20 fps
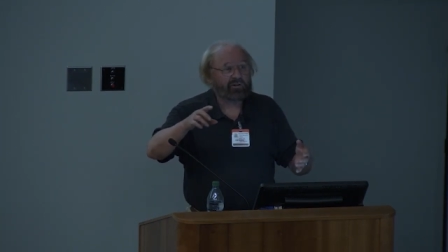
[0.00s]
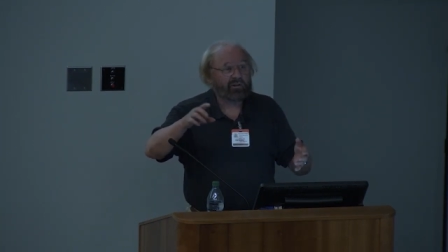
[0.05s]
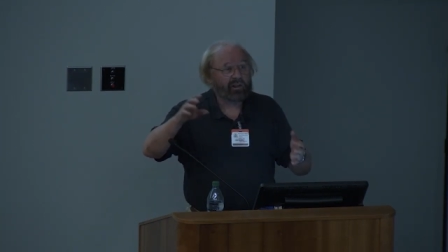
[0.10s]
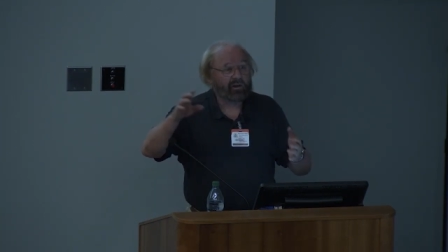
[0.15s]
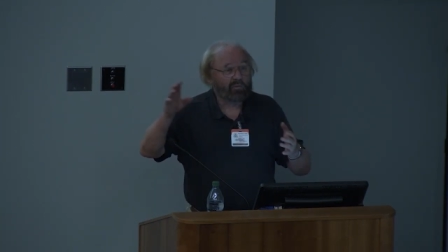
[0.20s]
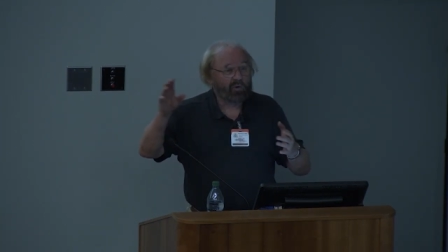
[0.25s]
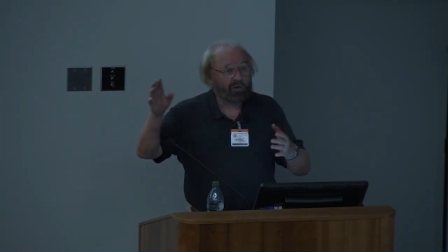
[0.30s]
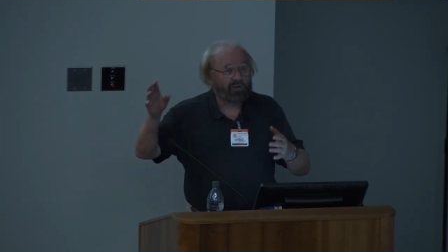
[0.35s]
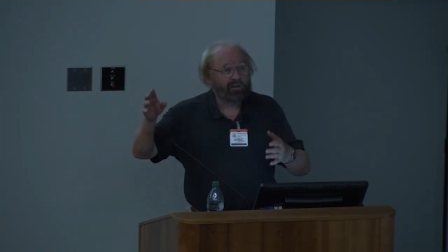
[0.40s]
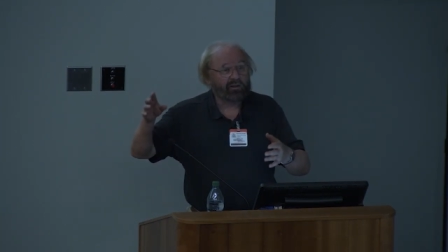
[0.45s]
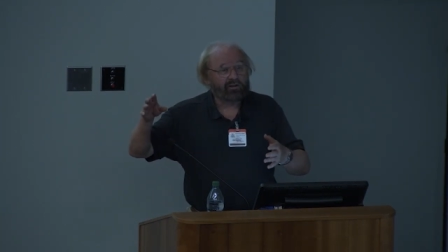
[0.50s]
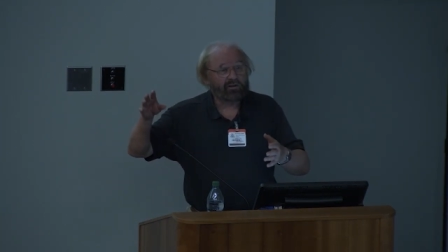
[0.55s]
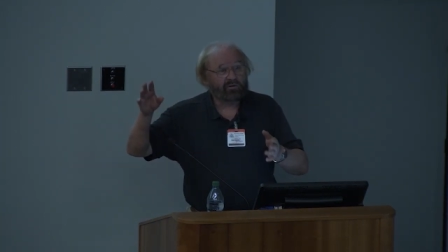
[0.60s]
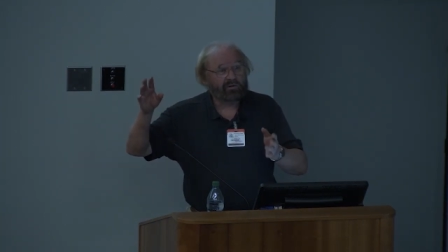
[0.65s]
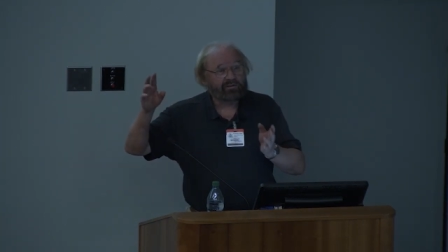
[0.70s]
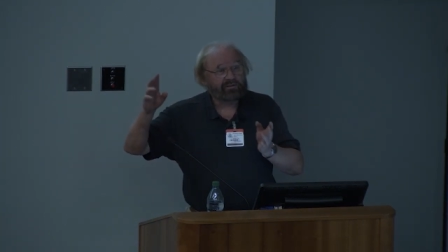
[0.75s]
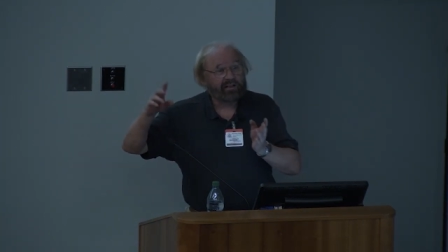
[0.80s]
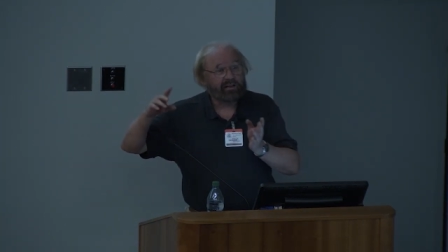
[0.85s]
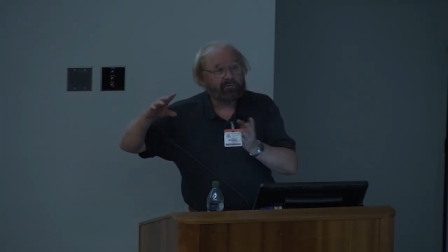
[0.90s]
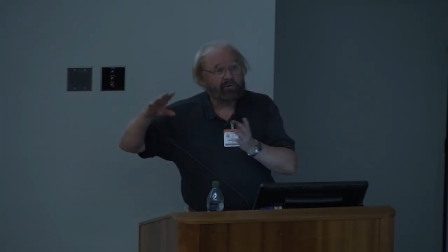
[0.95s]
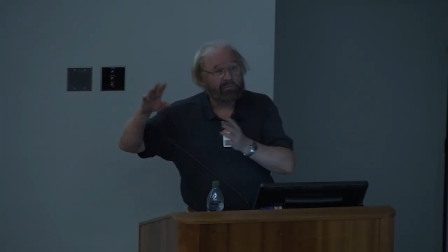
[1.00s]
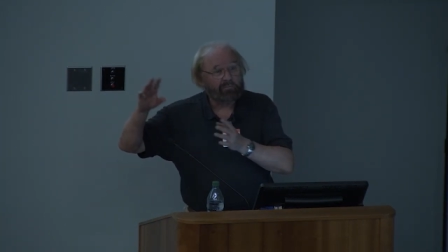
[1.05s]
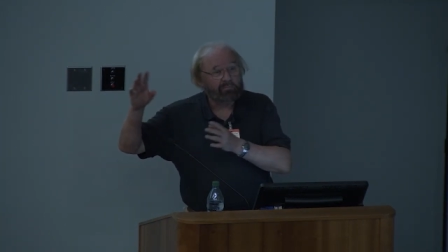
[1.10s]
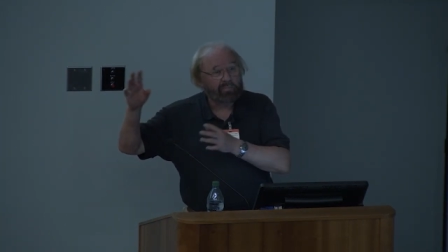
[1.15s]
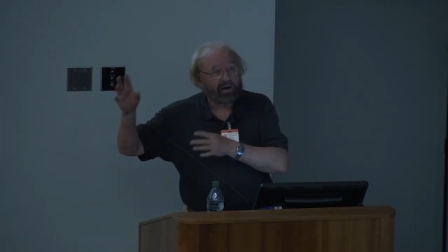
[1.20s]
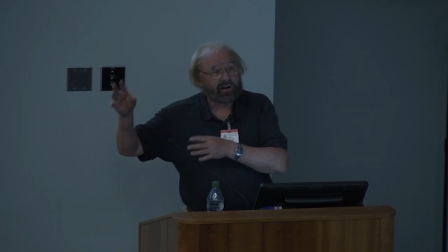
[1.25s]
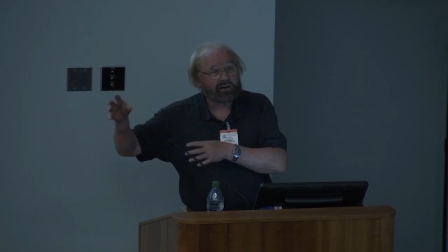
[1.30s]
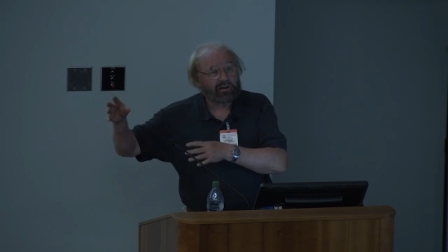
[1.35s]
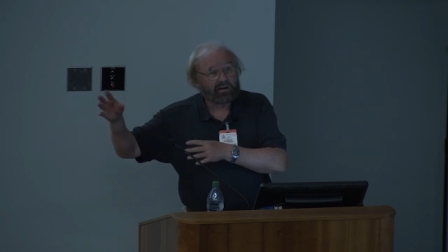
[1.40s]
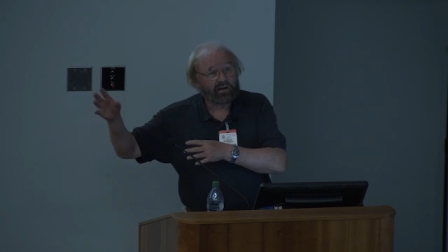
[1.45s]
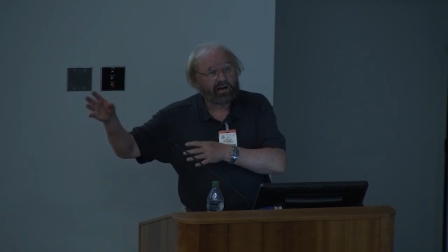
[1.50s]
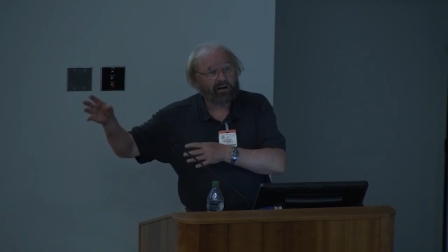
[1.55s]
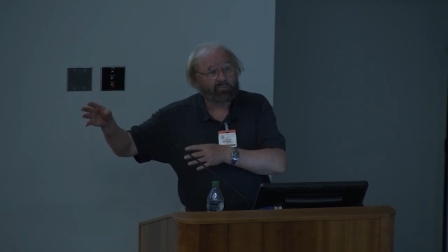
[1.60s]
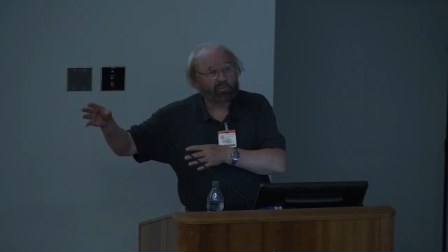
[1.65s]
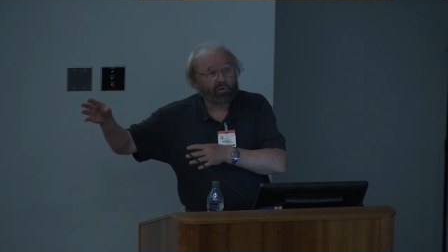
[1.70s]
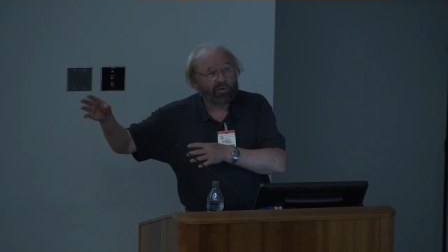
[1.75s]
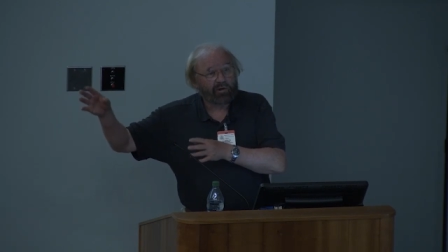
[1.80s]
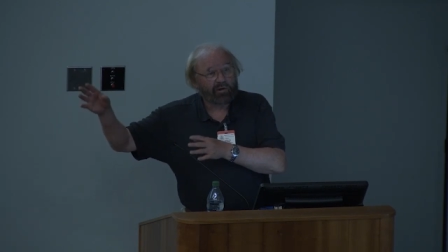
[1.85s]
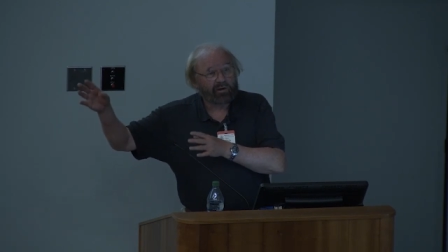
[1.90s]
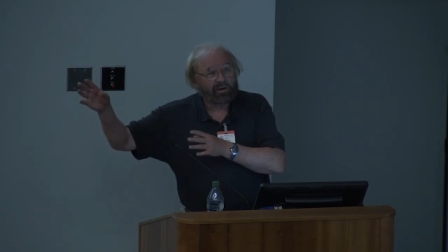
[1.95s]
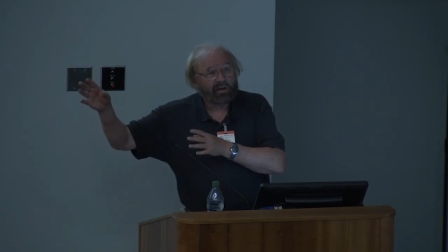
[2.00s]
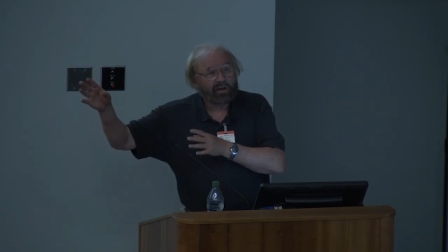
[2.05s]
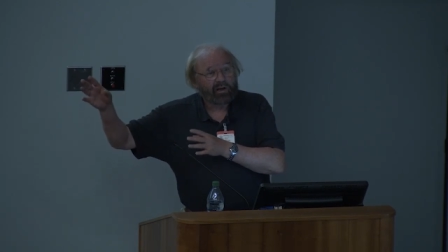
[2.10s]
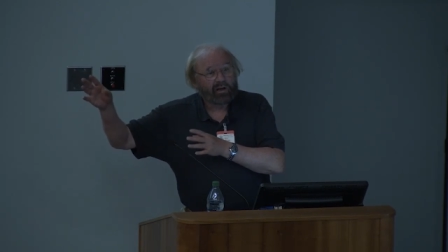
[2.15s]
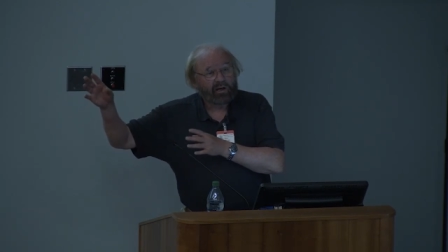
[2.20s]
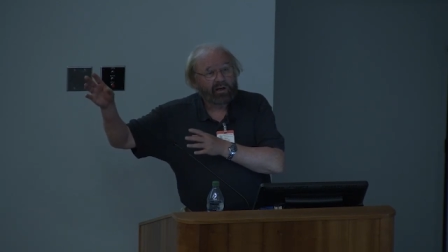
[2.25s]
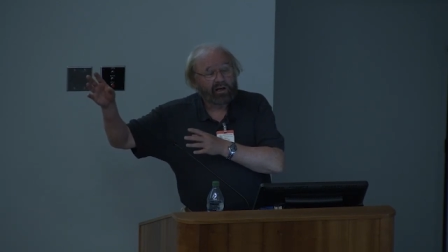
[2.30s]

And then what they do is they would buddy up with a